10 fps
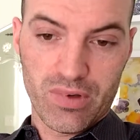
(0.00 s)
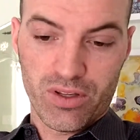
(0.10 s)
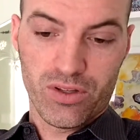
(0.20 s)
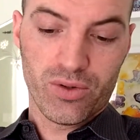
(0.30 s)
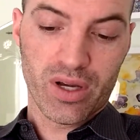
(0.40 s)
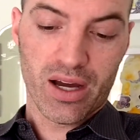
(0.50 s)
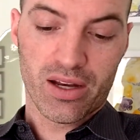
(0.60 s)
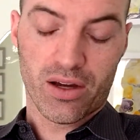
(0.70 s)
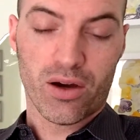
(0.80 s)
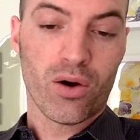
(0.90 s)
you
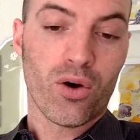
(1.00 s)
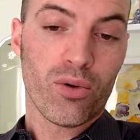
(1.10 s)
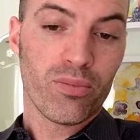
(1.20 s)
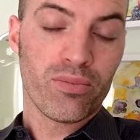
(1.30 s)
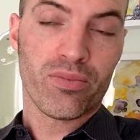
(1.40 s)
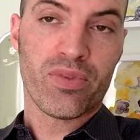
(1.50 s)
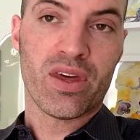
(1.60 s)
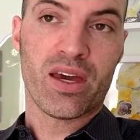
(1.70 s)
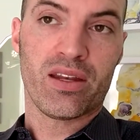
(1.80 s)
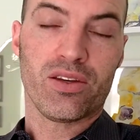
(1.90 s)
got a home
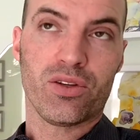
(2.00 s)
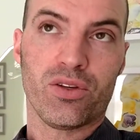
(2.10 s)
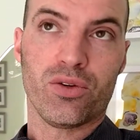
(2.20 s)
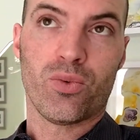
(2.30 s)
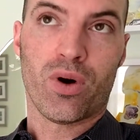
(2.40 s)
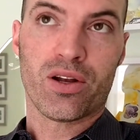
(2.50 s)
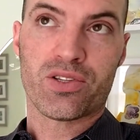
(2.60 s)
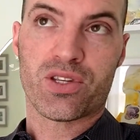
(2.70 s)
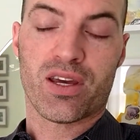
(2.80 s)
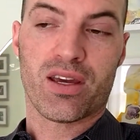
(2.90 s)
that you want to
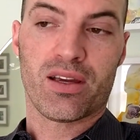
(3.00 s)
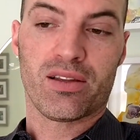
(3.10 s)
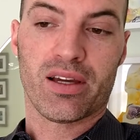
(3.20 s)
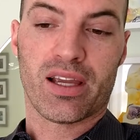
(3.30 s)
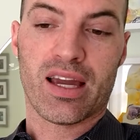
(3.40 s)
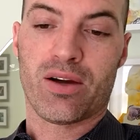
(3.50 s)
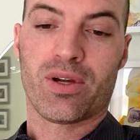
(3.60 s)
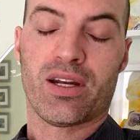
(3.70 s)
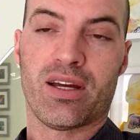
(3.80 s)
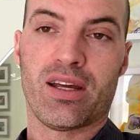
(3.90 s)
say, how
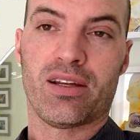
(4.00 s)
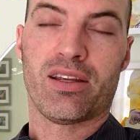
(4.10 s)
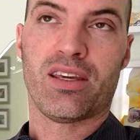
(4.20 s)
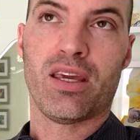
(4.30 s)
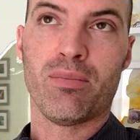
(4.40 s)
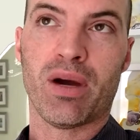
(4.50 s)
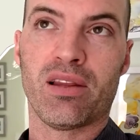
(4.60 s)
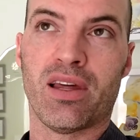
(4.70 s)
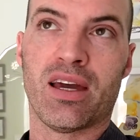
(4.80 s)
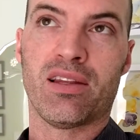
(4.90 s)
can I keep my
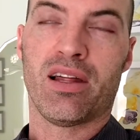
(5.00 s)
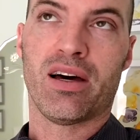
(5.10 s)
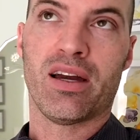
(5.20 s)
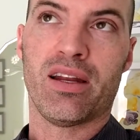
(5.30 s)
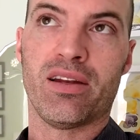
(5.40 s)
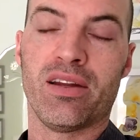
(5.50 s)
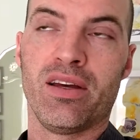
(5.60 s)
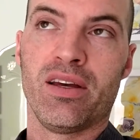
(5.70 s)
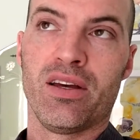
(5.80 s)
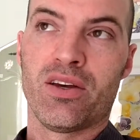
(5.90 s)
landline
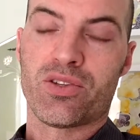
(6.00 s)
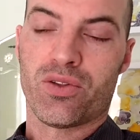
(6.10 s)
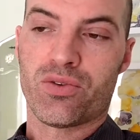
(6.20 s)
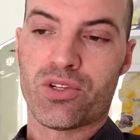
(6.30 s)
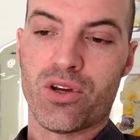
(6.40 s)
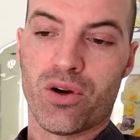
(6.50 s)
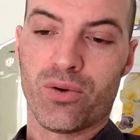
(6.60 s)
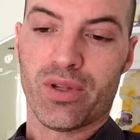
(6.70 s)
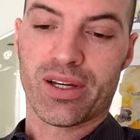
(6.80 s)
so there's no